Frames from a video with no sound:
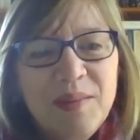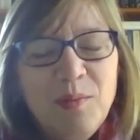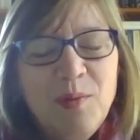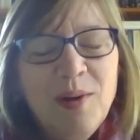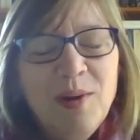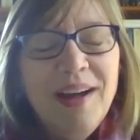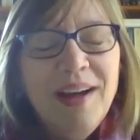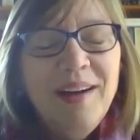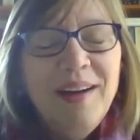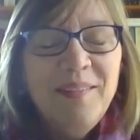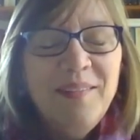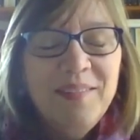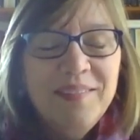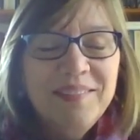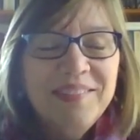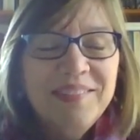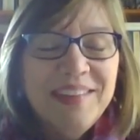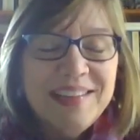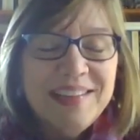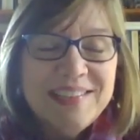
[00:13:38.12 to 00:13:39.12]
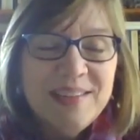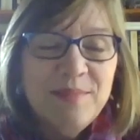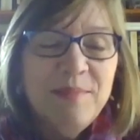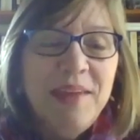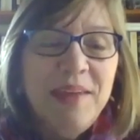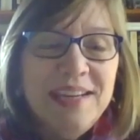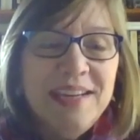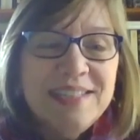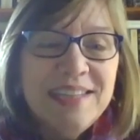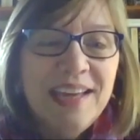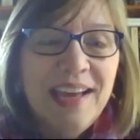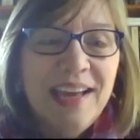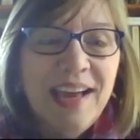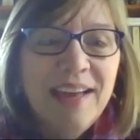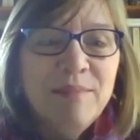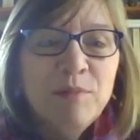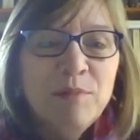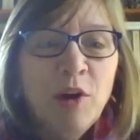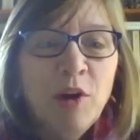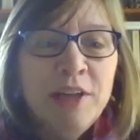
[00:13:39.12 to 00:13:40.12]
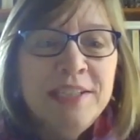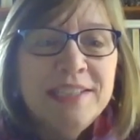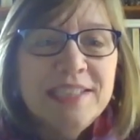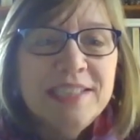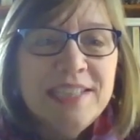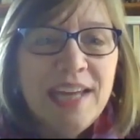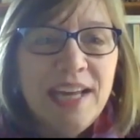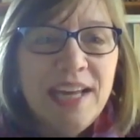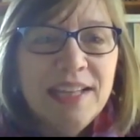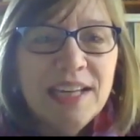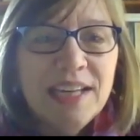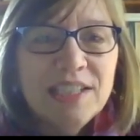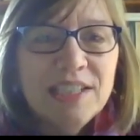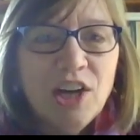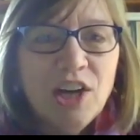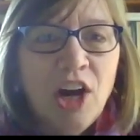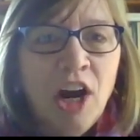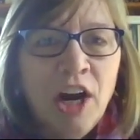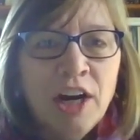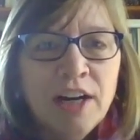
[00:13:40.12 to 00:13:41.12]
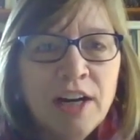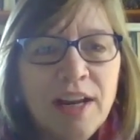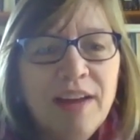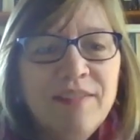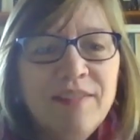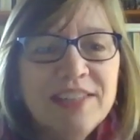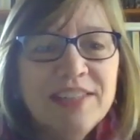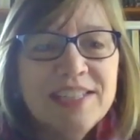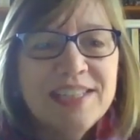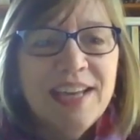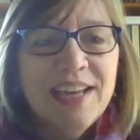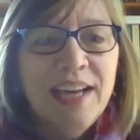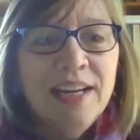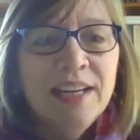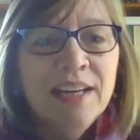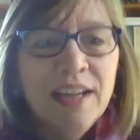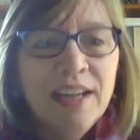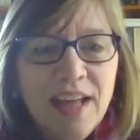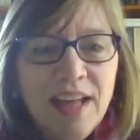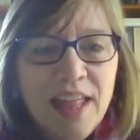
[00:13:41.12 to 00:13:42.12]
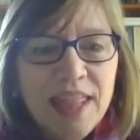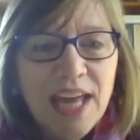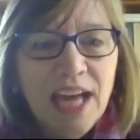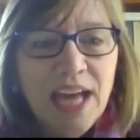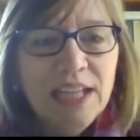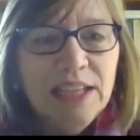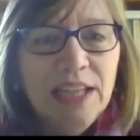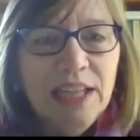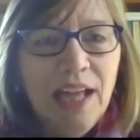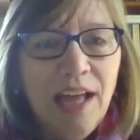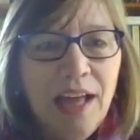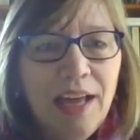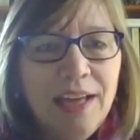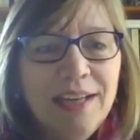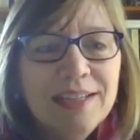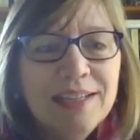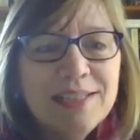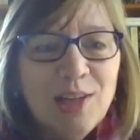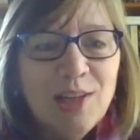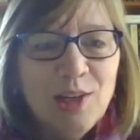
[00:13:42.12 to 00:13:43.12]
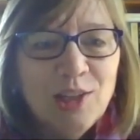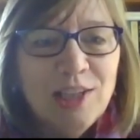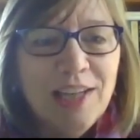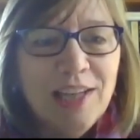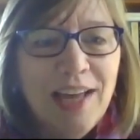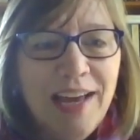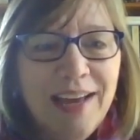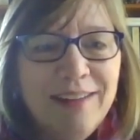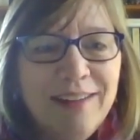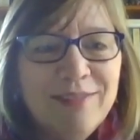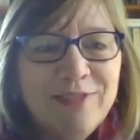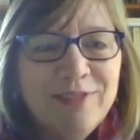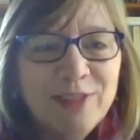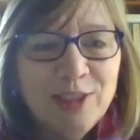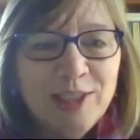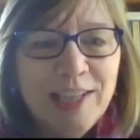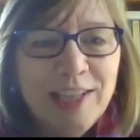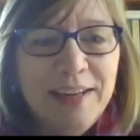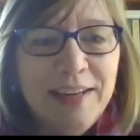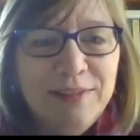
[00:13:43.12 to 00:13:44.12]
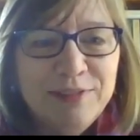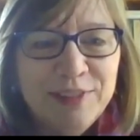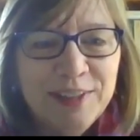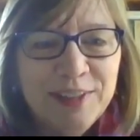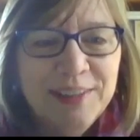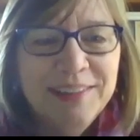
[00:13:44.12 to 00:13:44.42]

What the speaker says: Wow, that's amazing. I'm going to take that to heart. I've decided that line is a good line for life.